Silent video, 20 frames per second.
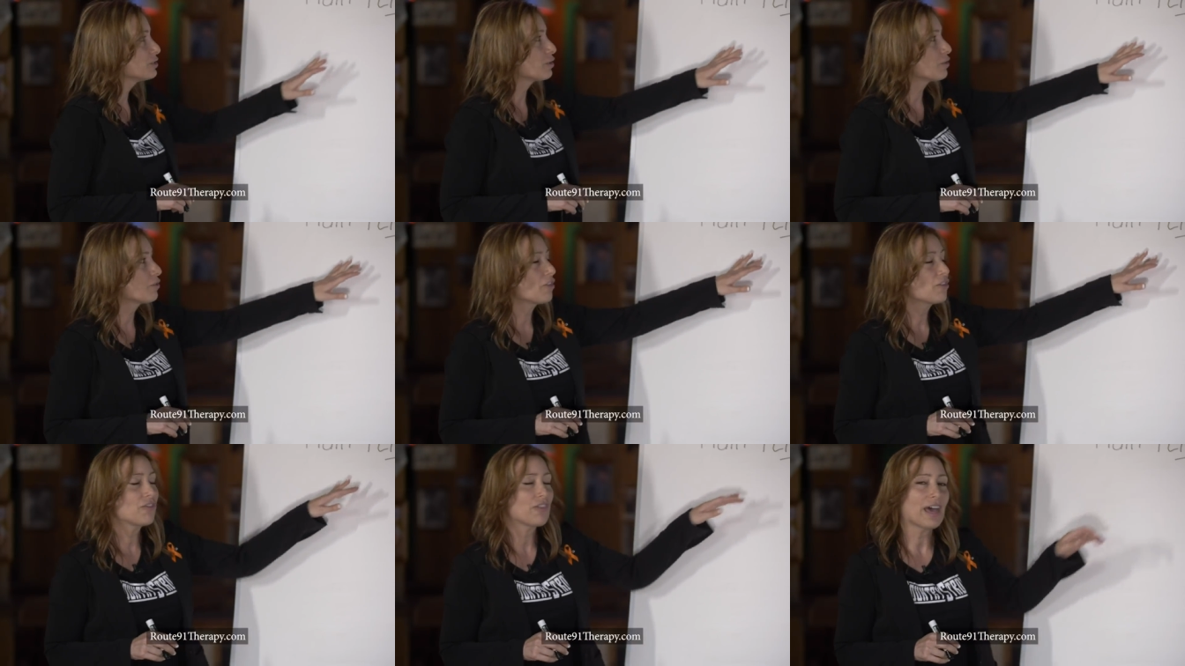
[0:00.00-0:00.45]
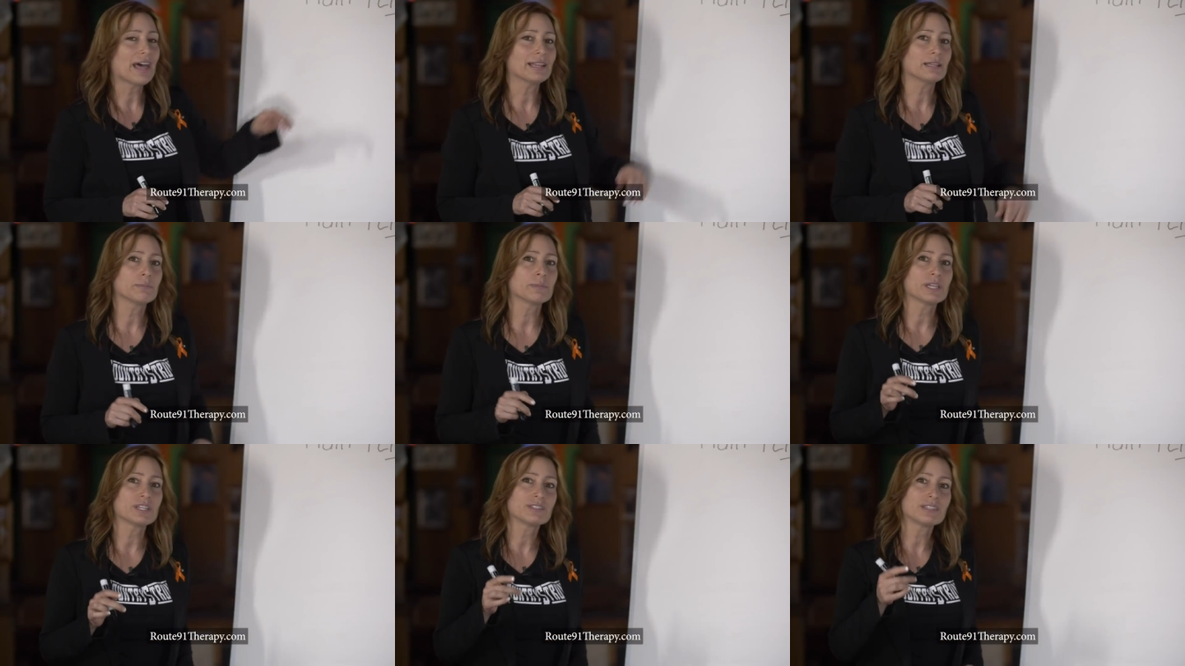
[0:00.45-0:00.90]
So the
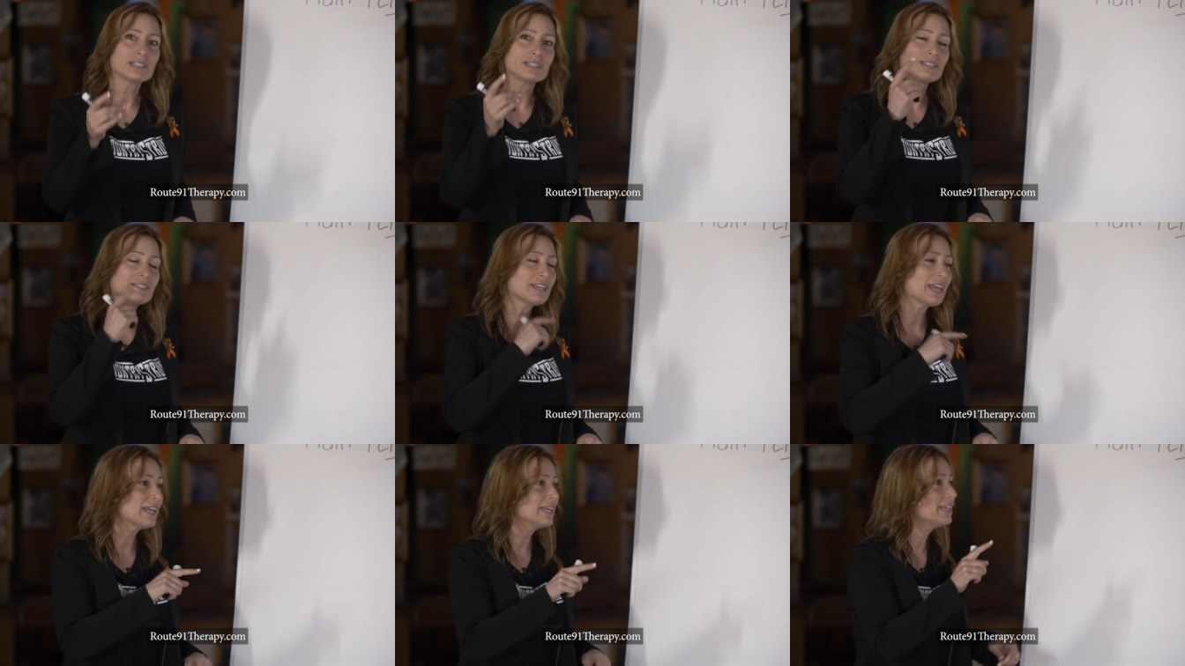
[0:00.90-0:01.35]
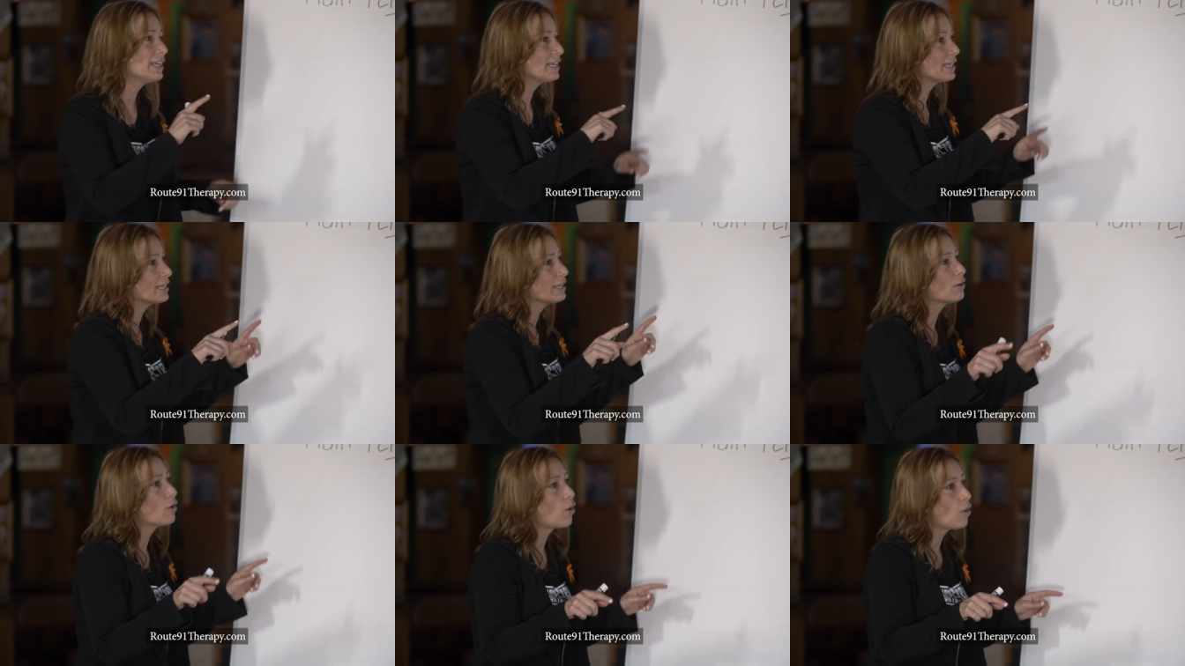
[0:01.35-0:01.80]
thalamus is
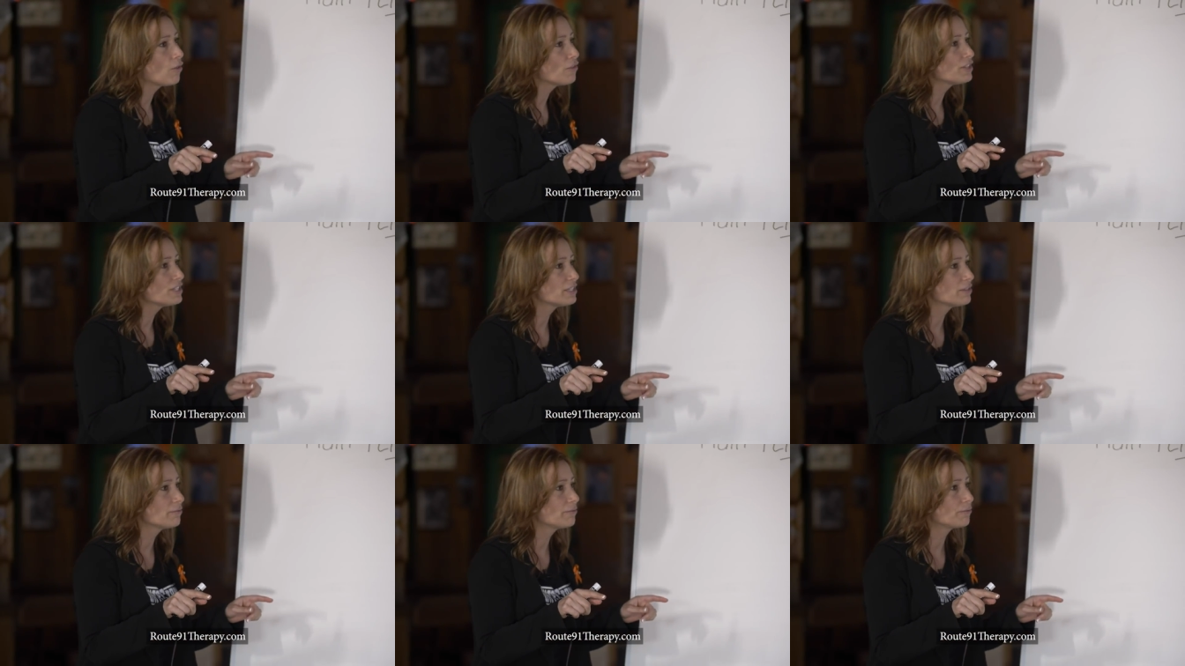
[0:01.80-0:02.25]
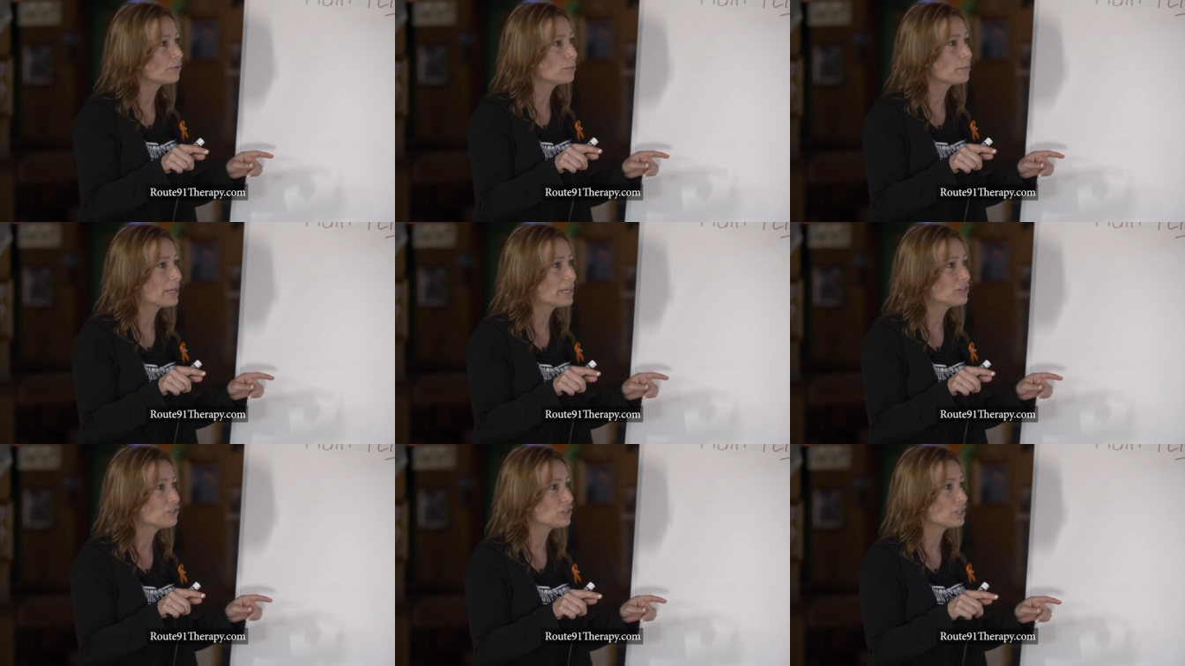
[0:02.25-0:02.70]
taking in all this
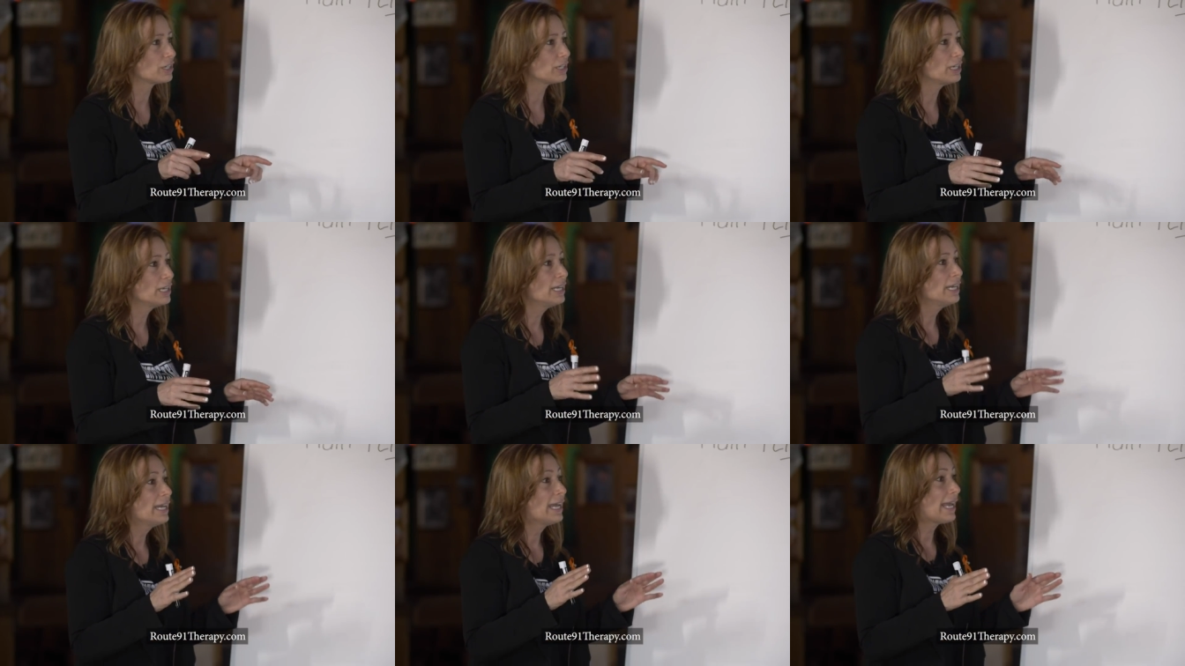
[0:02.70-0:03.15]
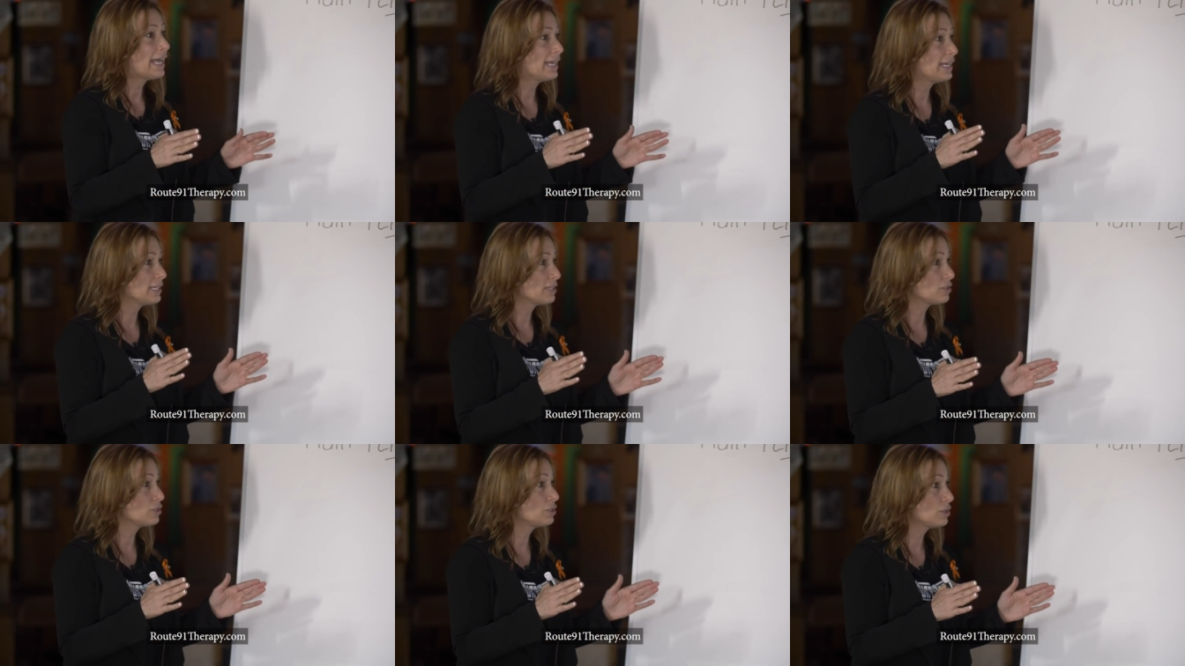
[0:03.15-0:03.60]
information
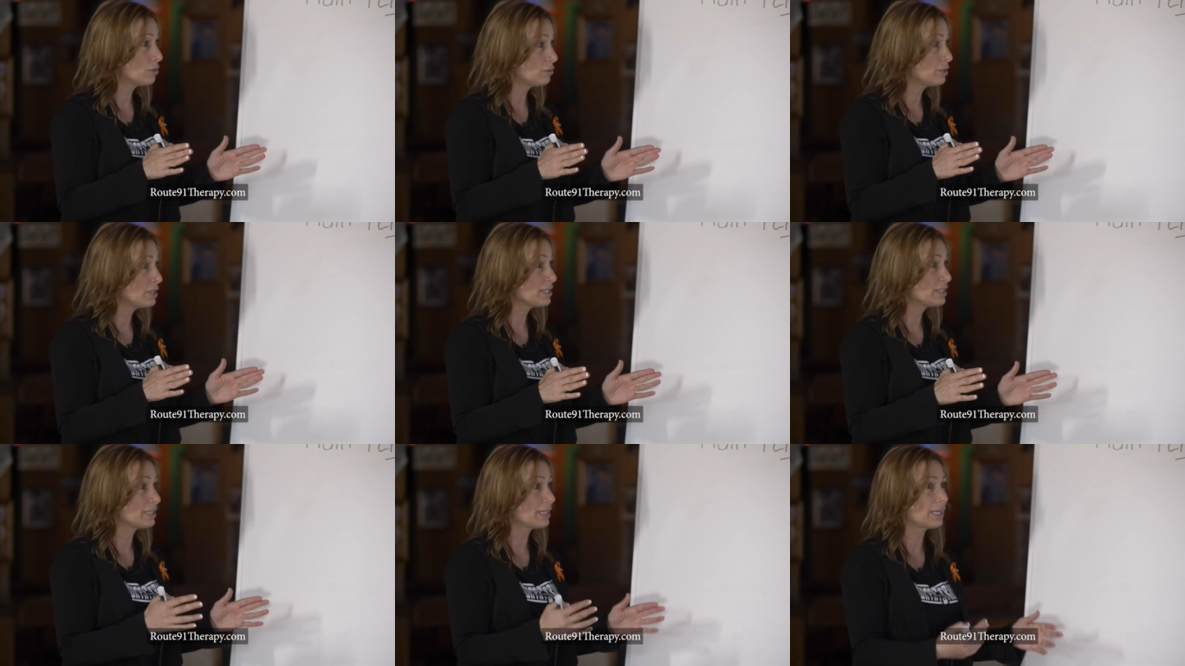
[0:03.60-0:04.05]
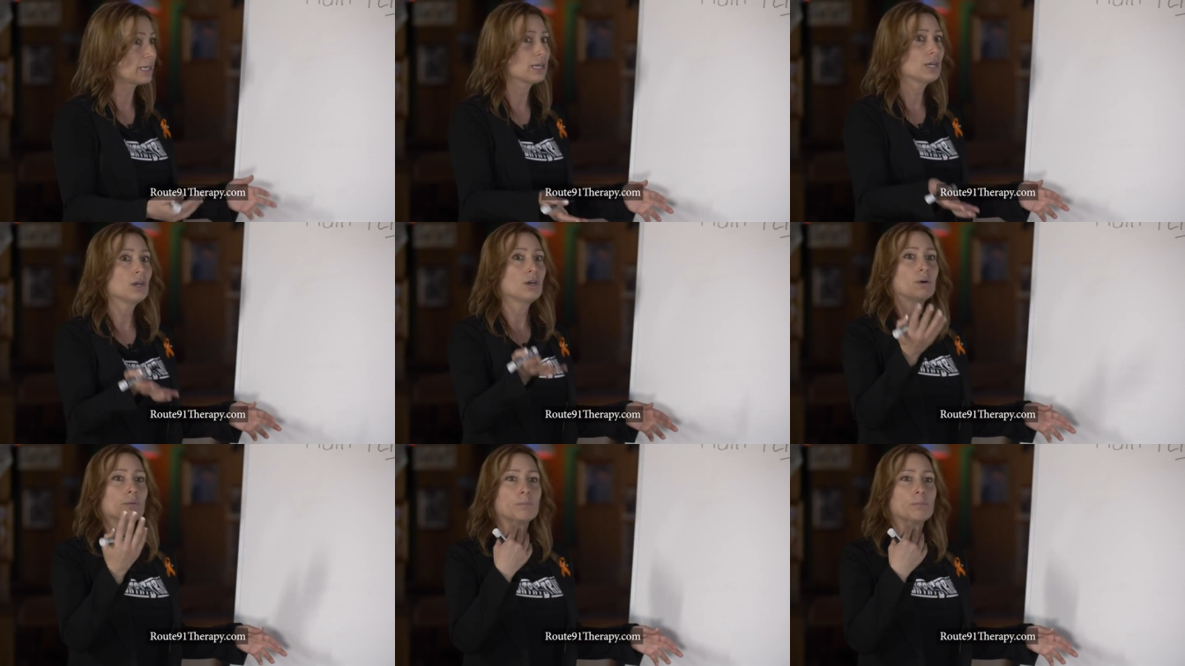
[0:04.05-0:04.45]
and it's noticing